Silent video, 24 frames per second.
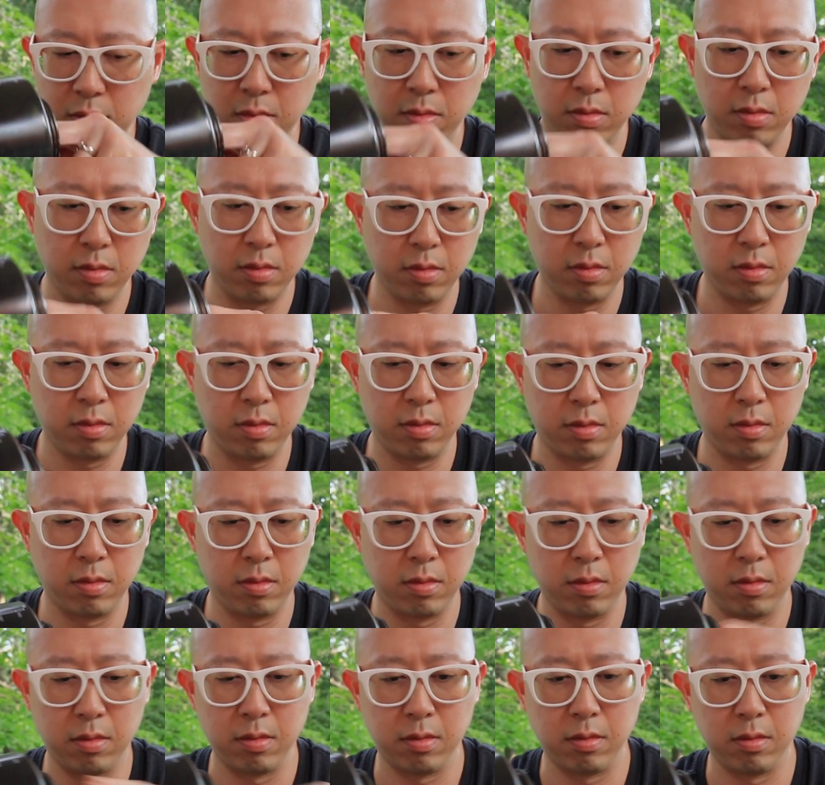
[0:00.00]

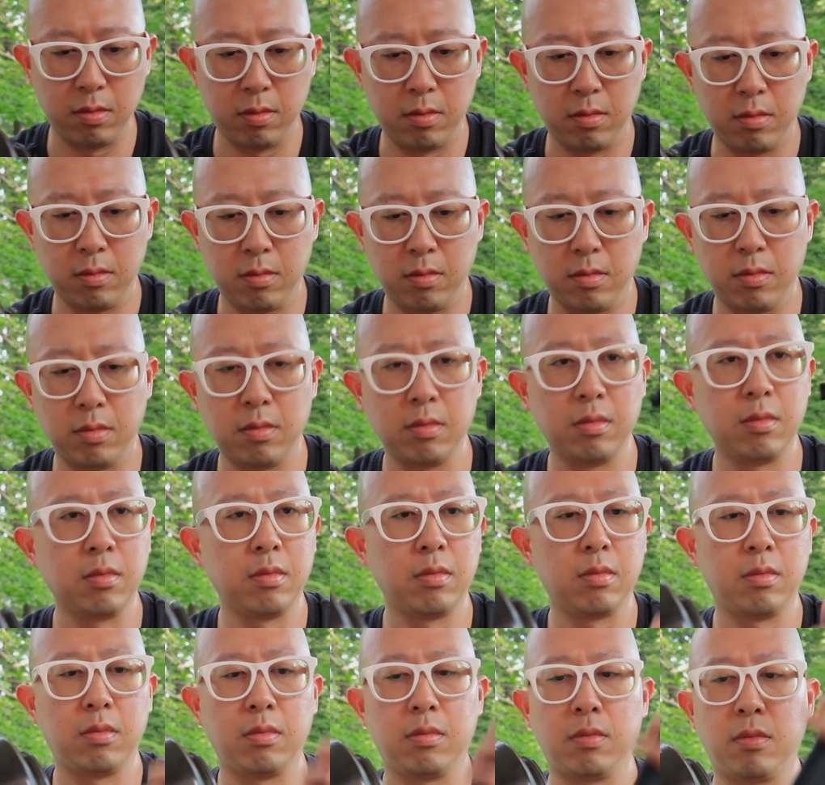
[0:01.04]

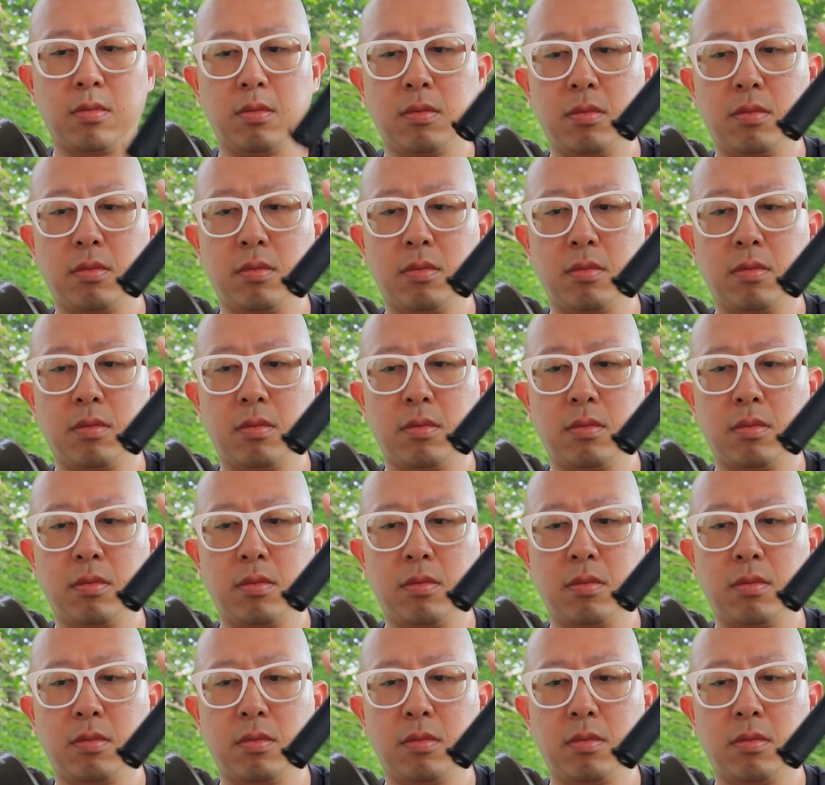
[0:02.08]
(no one is talking)